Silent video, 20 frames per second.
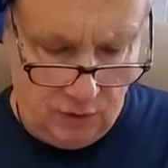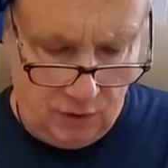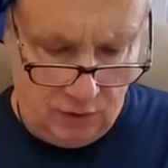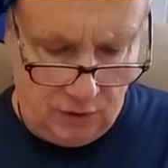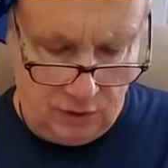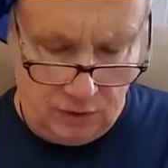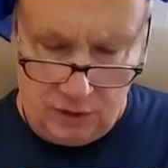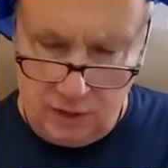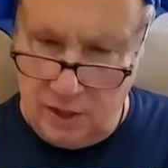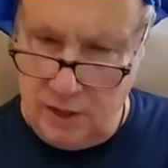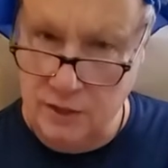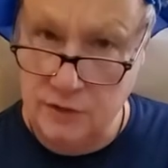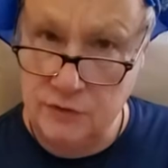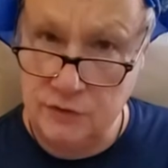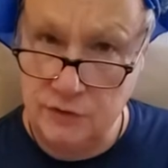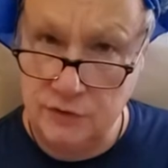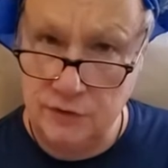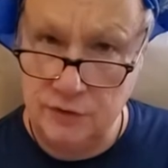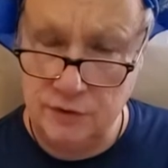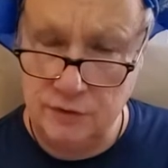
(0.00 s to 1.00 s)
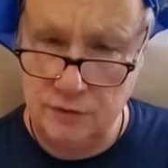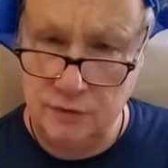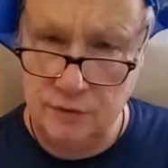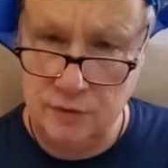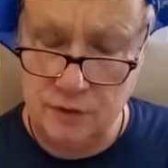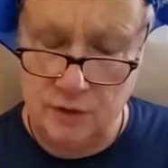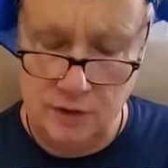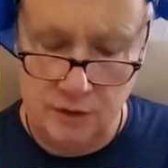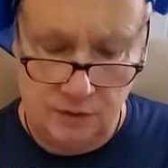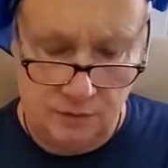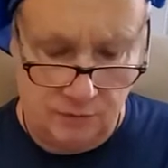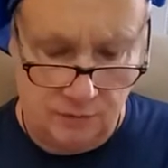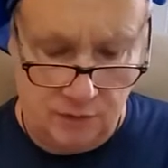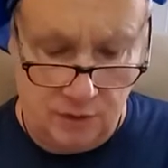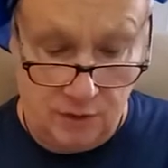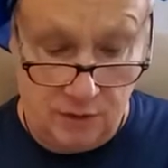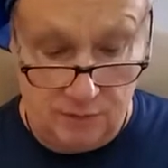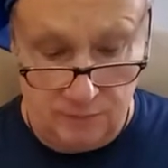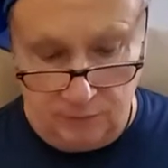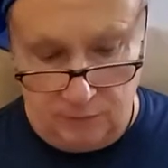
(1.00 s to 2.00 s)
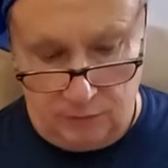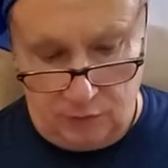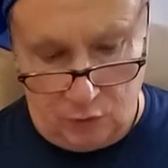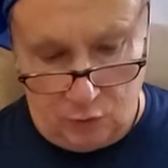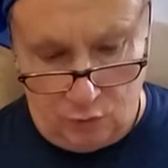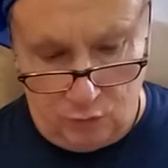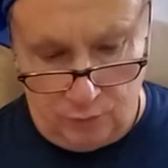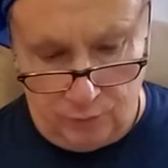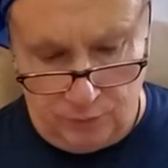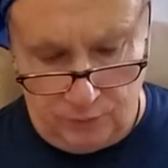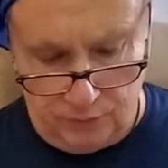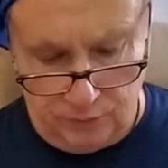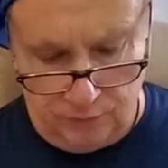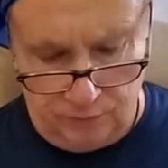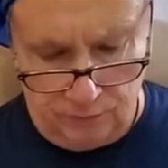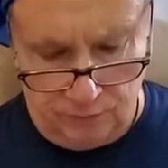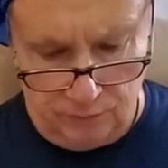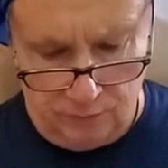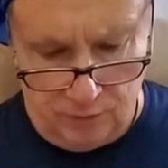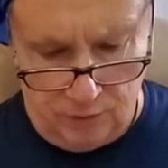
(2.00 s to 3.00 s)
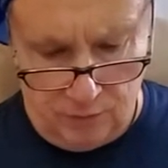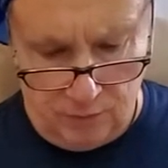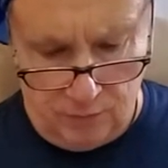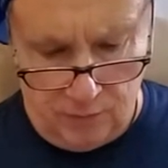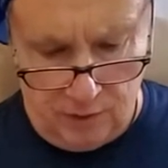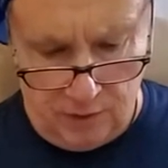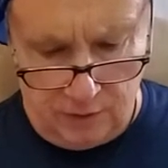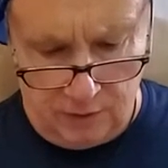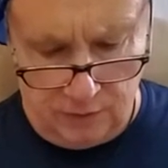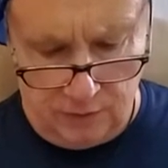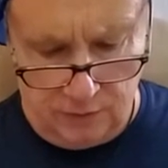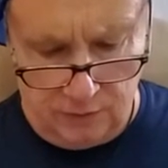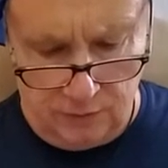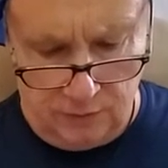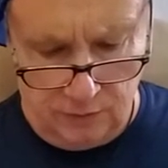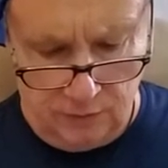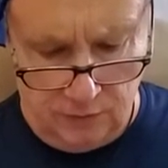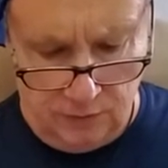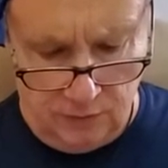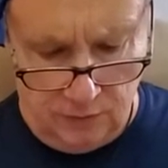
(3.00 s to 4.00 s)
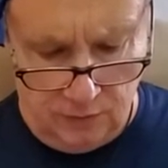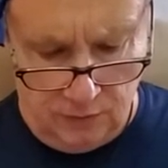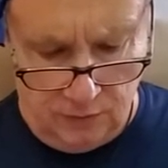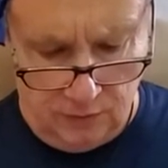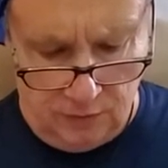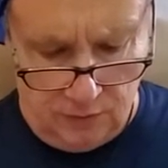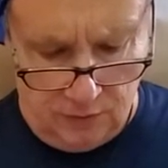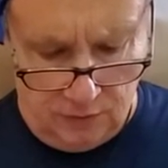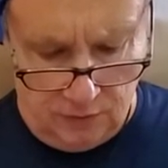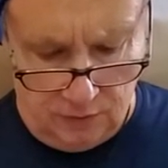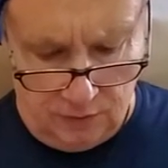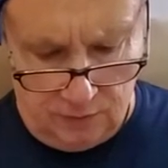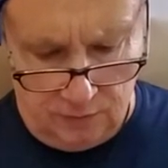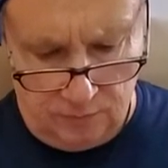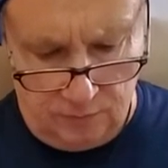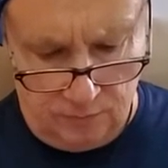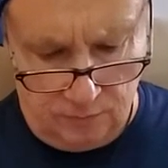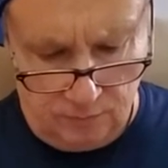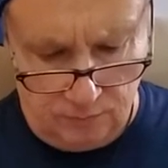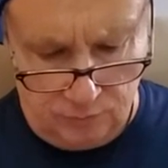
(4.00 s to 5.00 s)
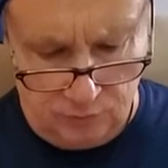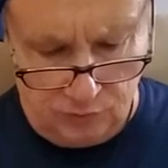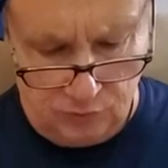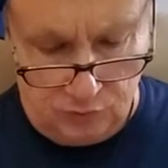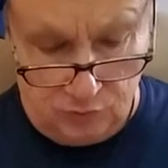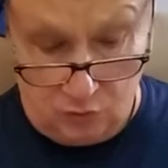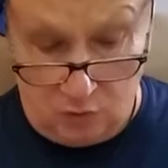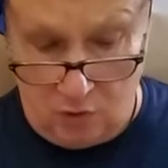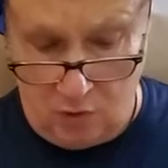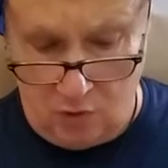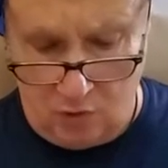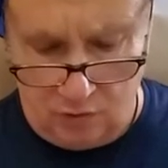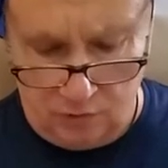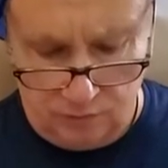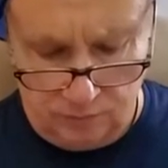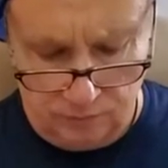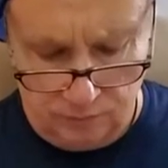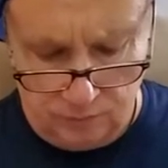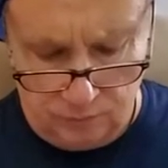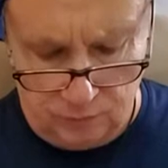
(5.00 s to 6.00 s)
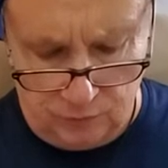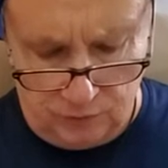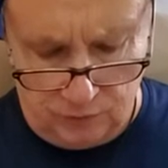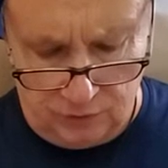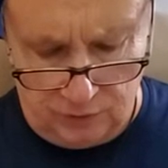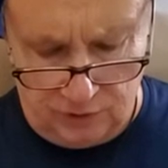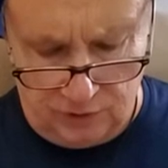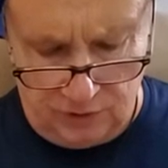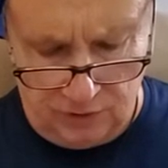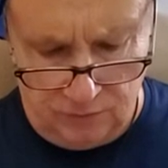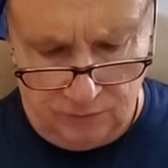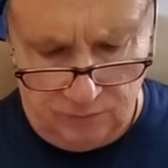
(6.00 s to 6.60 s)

engaging and kind of very open-minded uh, and strong, really.